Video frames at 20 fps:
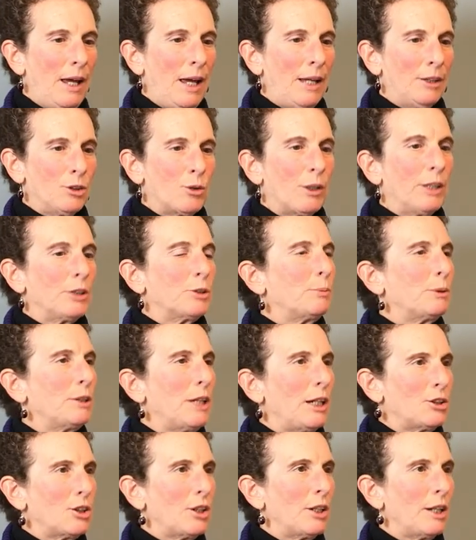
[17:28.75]

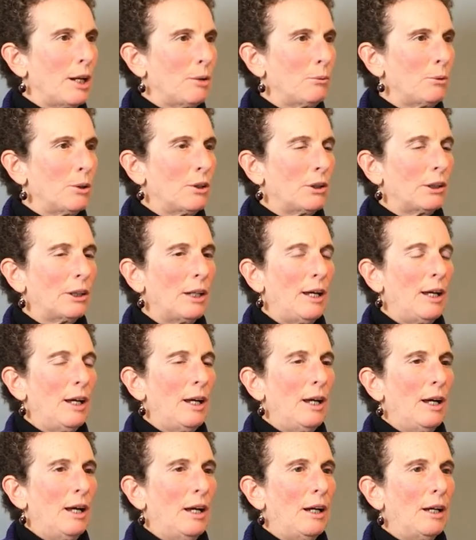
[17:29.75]
transportation network,
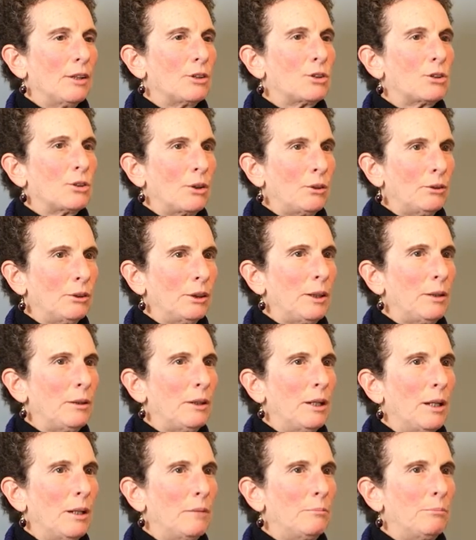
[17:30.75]

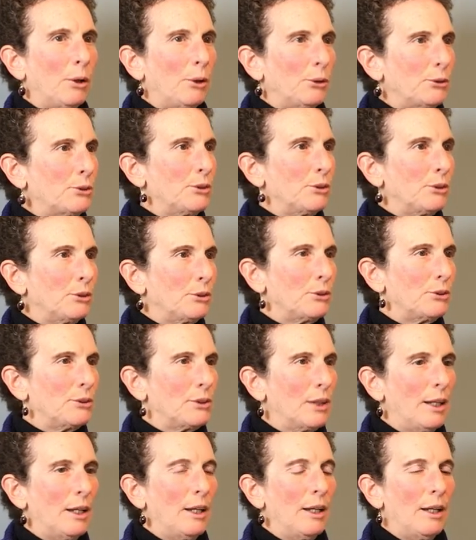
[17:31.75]
certainly
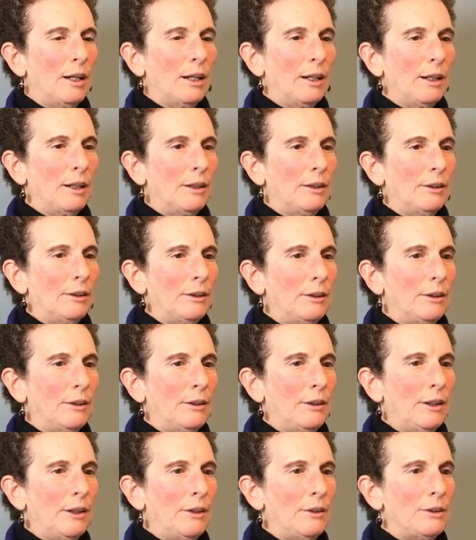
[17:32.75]
bolsters
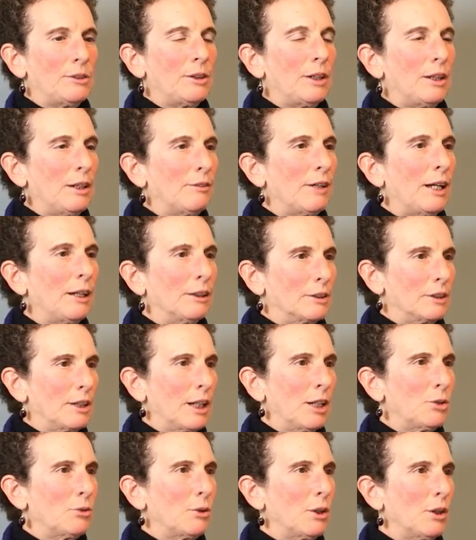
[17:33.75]
the city of
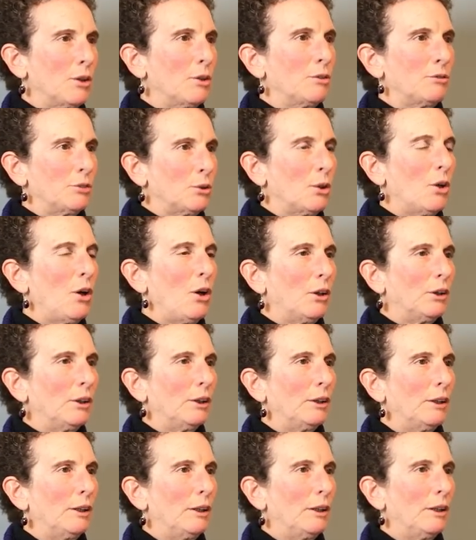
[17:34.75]
Alexandria
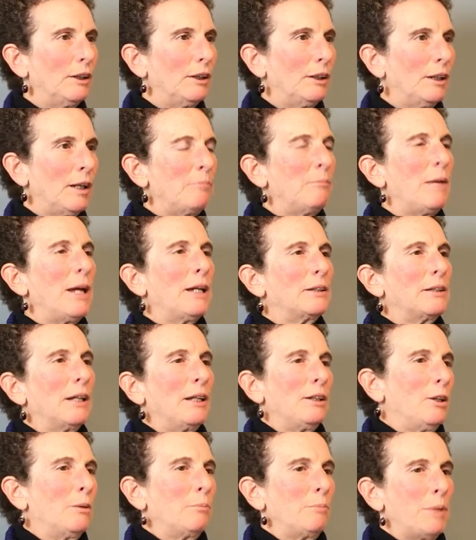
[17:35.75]
overall, and
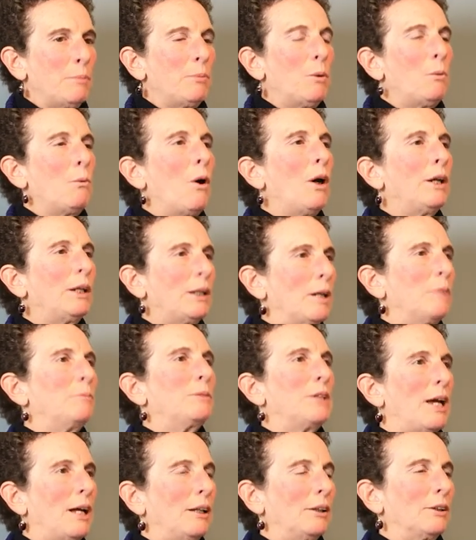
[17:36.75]
people want to come
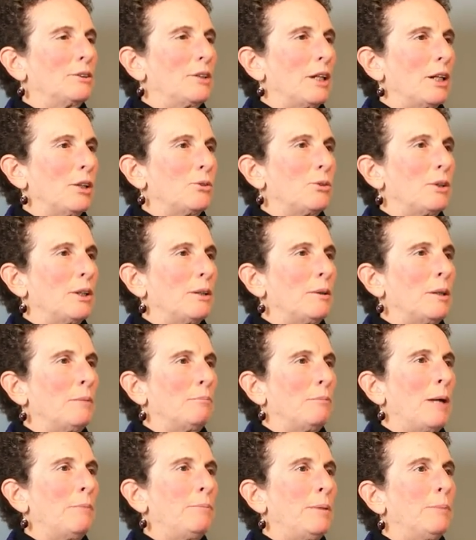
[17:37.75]
to Alexandria,
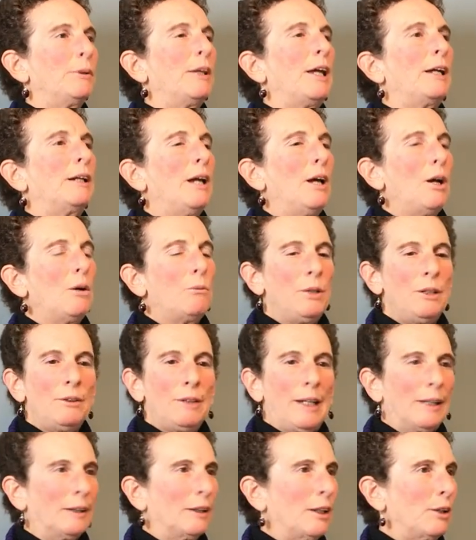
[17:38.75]
and people that we
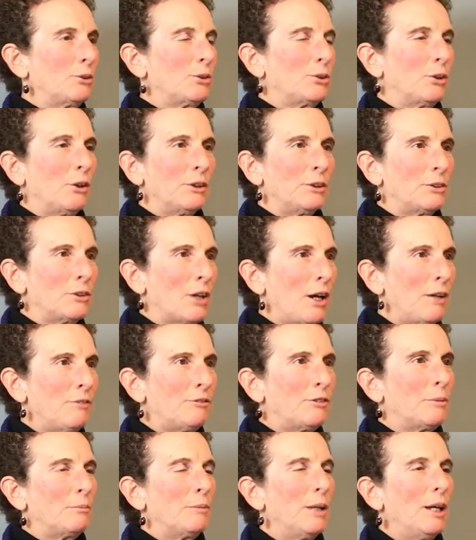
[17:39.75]
get letters all the time
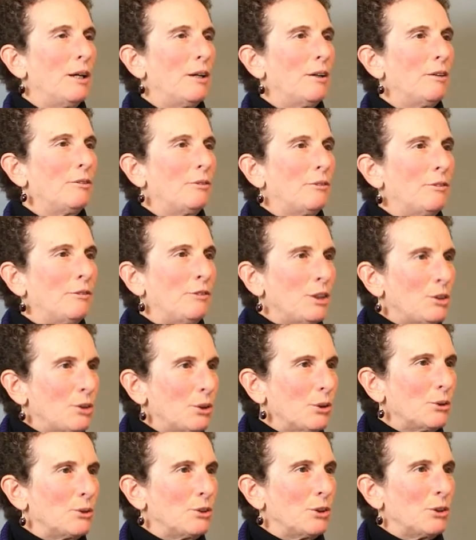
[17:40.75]
from
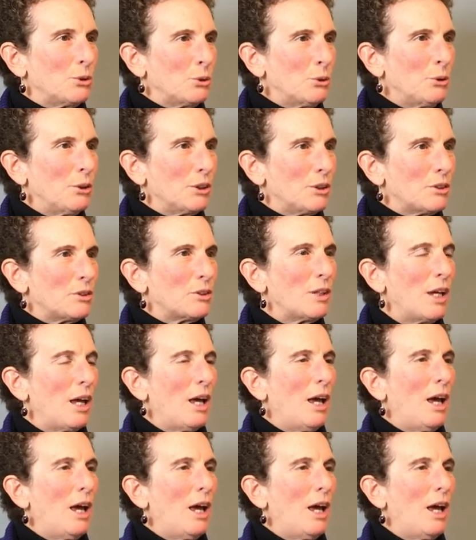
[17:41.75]
visitors and tourists,